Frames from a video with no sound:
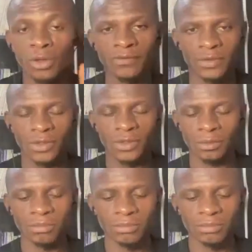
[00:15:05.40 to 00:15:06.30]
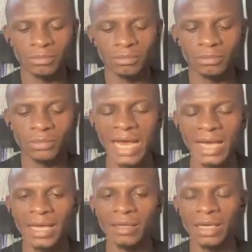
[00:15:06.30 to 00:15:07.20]
a rule of thumb
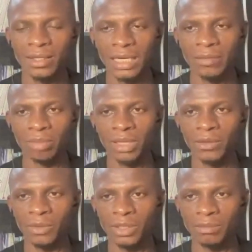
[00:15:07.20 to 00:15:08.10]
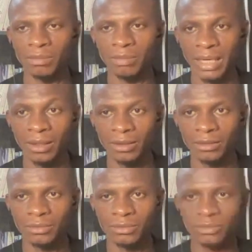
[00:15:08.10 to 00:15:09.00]
I play with
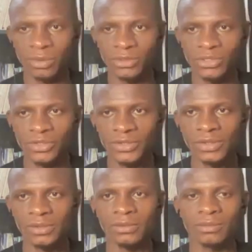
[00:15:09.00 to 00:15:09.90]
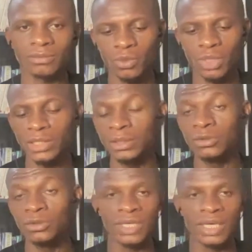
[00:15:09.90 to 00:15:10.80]
by, which is
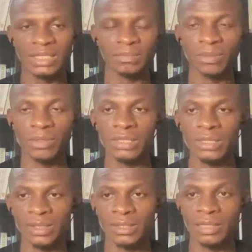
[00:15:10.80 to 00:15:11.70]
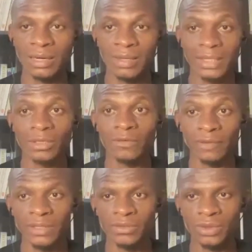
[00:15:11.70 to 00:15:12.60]
when user experience is in direct
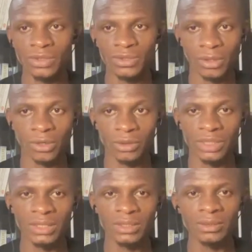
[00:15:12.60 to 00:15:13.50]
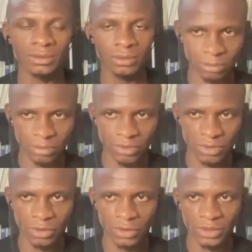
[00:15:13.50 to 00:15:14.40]
conflict with security,
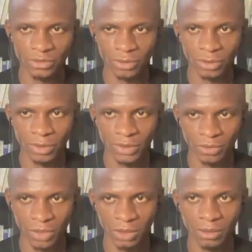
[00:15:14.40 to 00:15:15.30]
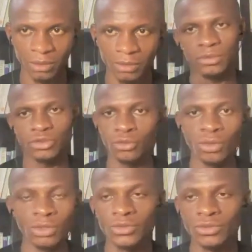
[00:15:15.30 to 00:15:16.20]
security should always win. You
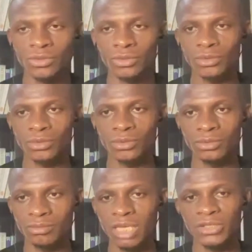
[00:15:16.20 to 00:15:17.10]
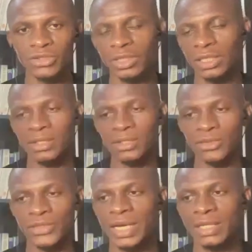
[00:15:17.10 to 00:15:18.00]
want to make sure that the
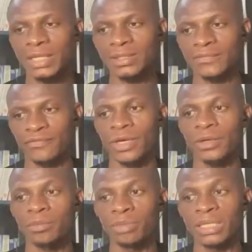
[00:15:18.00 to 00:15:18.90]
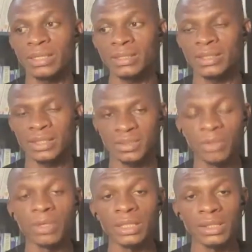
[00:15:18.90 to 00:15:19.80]
user has a very pleasant
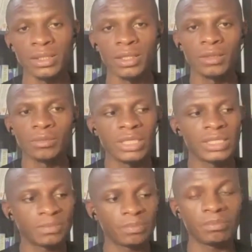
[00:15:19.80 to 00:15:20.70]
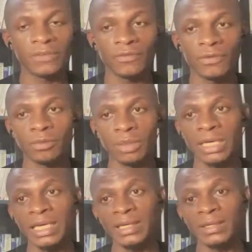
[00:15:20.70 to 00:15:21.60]
experience. But if you
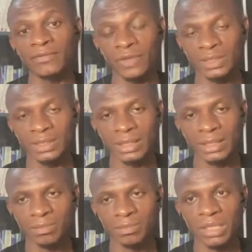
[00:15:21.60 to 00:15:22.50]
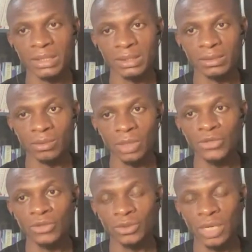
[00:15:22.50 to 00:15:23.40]
play in the fintech space,
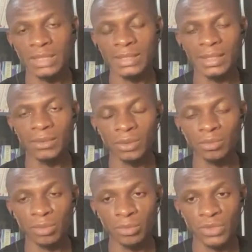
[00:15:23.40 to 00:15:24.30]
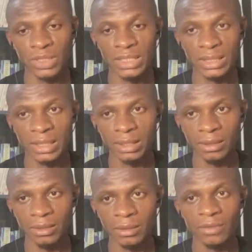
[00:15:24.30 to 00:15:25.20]
when you are dealing with people's data,
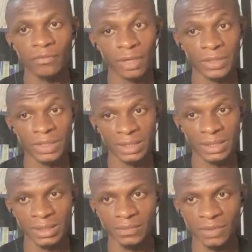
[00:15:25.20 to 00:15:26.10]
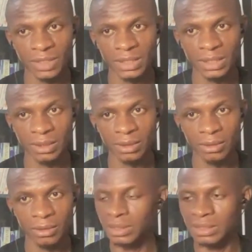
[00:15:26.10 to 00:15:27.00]
very sensitive data,
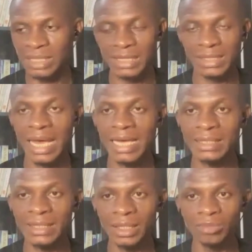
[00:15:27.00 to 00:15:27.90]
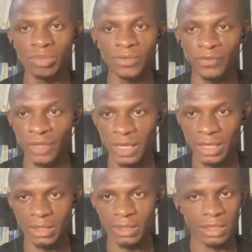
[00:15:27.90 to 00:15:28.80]
tax ID,
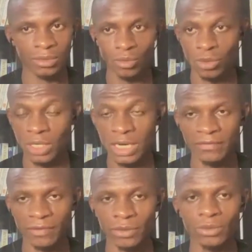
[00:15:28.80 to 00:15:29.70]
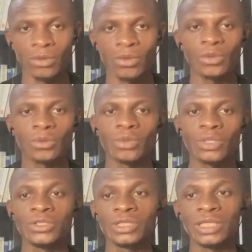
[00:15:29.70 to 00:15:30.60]
BVN, and what have you,
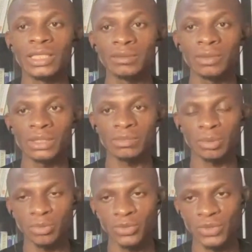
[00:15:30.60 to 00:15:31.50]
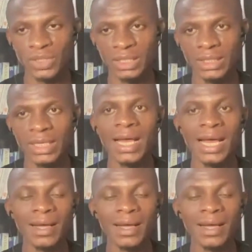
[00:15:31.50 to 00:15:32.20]
when you're dealing with people's data,